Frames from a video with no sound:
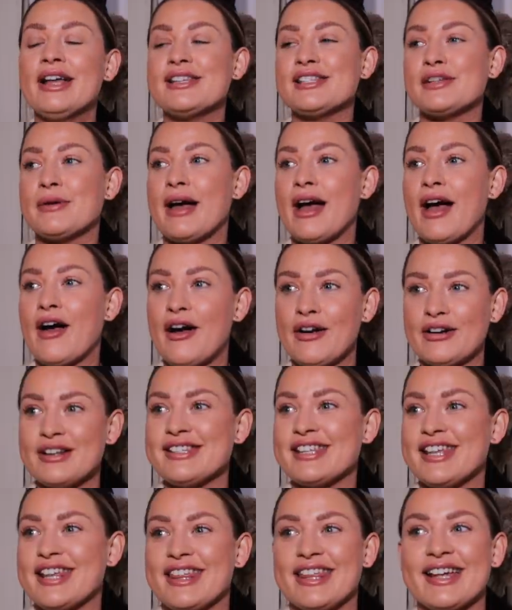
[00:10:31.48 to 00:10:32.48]
So I
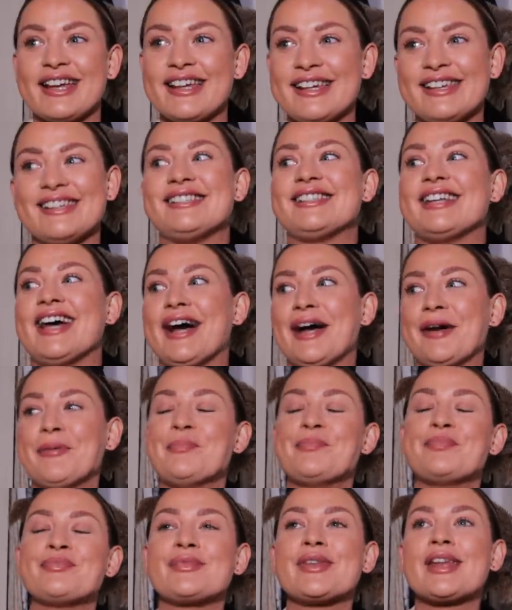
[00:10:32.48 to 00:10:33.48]
honestly think it's
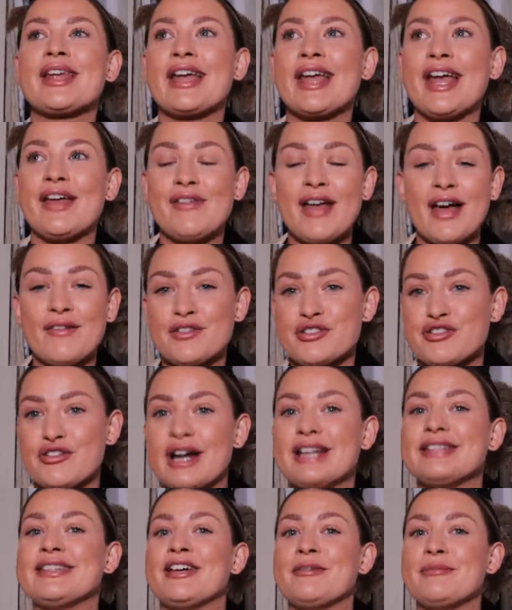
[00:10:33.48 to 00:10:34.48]
time. If you haven't
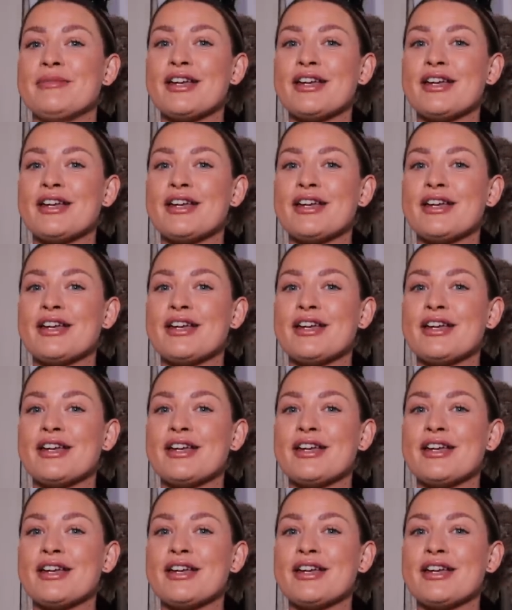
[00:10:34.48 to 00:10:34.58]
tried them,